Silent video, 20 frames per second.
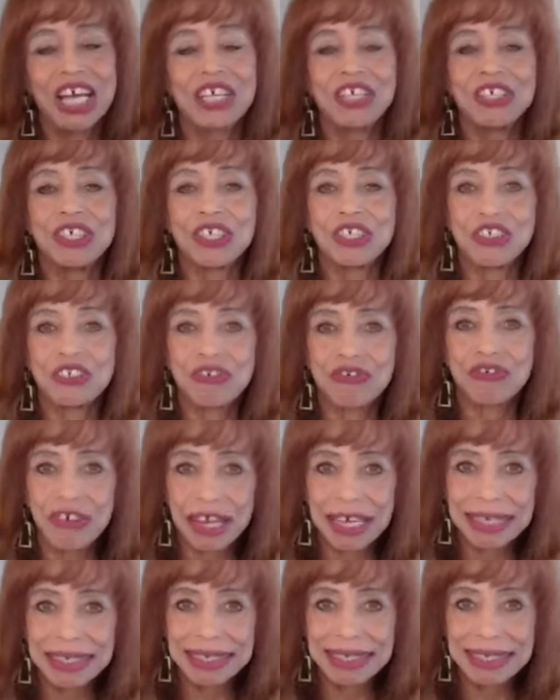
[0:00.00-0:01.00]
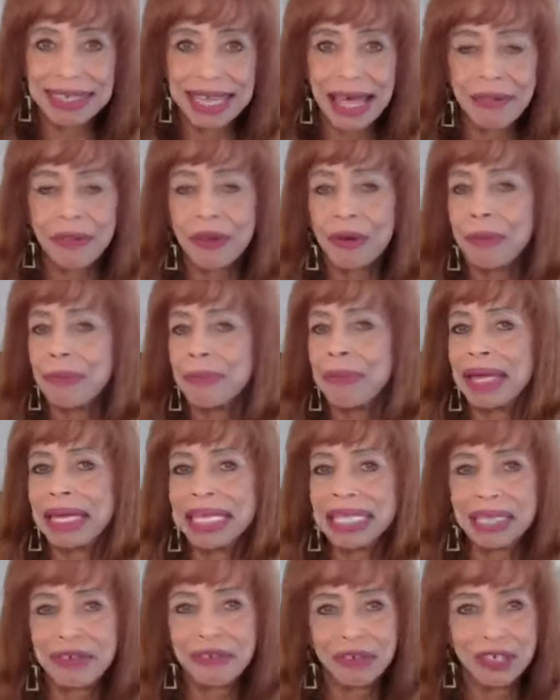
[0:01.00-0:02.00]
Stress. And there are many
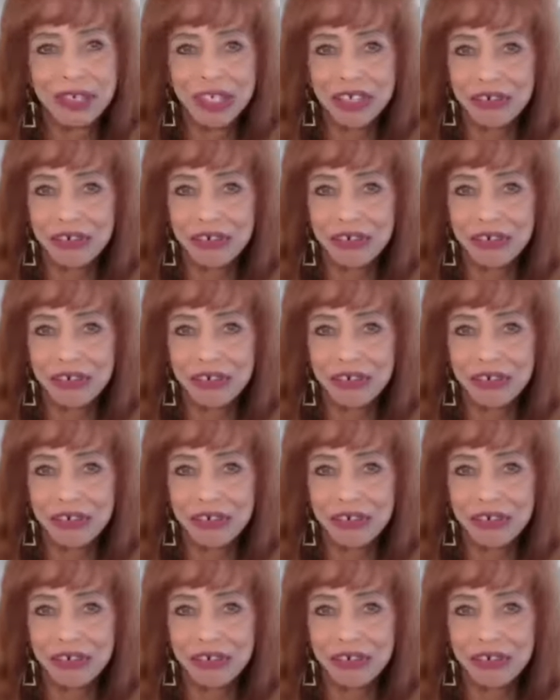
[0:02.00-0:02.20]
different